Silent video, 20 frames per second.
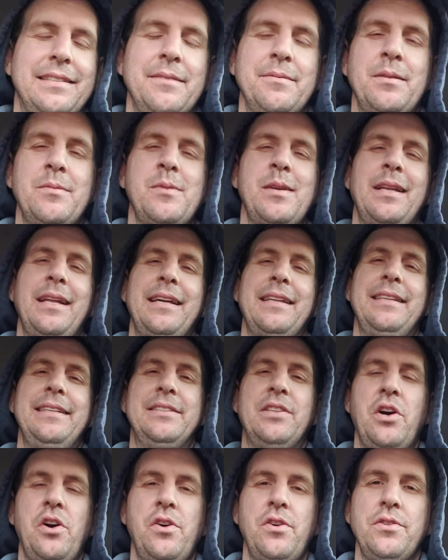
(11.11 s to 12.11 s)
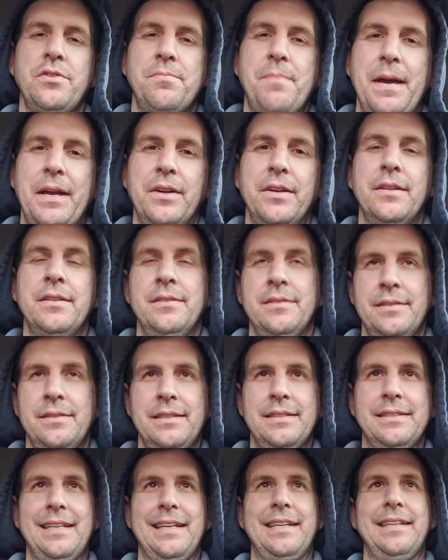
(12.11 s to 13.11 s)
Sometimes I like these hauls better
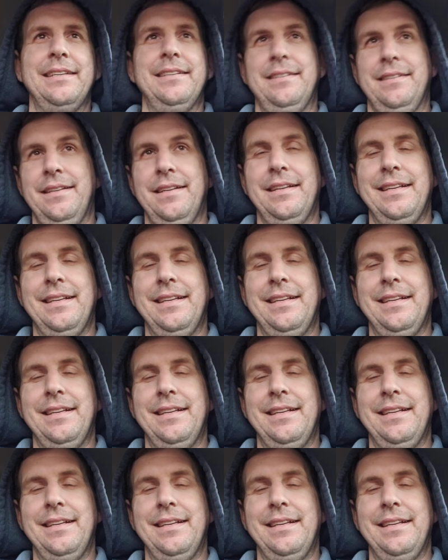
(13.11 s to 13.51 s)
because I can